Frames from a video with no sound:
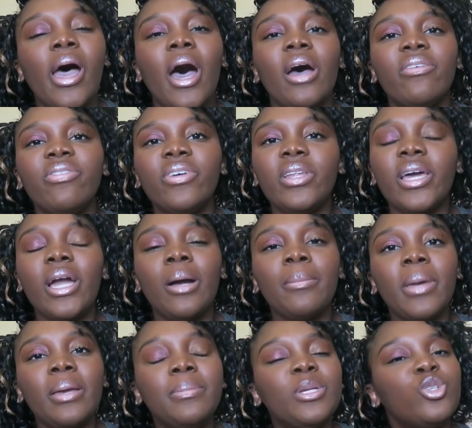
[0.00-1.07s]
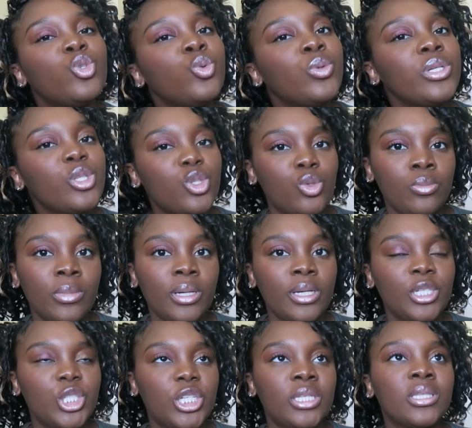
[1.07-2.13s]
I feel like I might be doing too
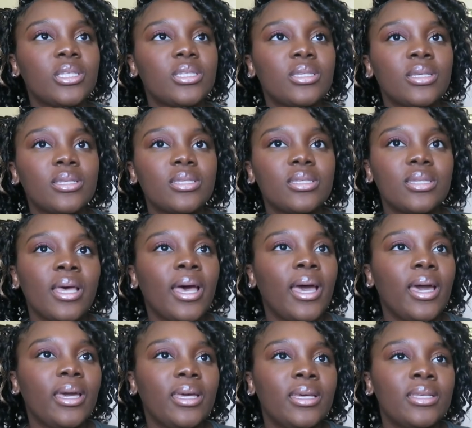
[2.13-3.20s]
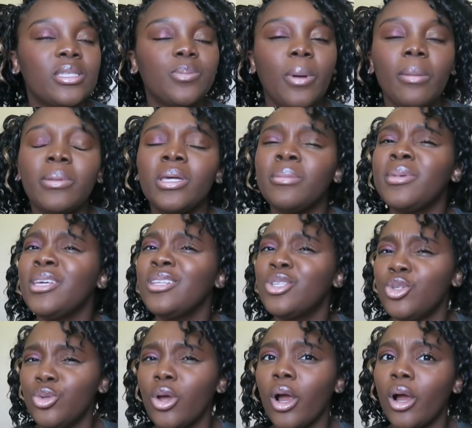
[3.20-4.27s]
much in the sense that it's probably going to be
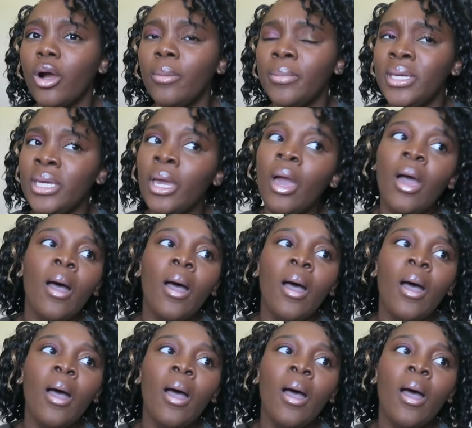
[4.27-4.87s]
too dark on me.